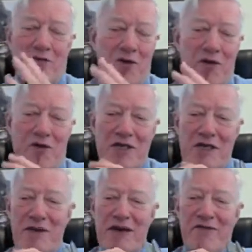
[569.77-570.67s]
was to
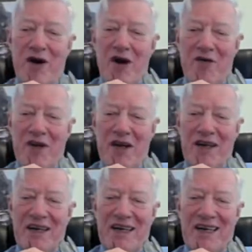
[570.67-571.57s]
be involved in,
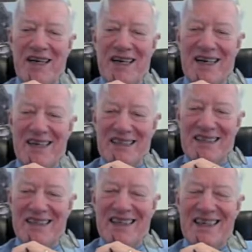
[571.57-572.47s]

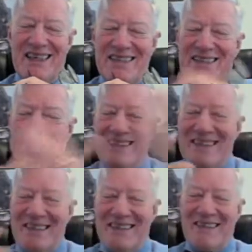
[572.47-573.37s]
and
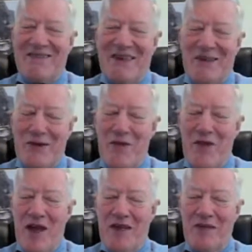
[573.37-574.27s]
I attribute
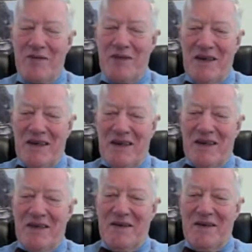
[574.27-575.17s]
that to
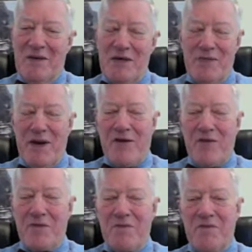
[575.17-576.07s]
the respect
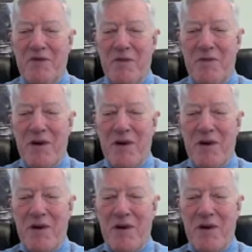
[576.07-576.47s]
for Pepper's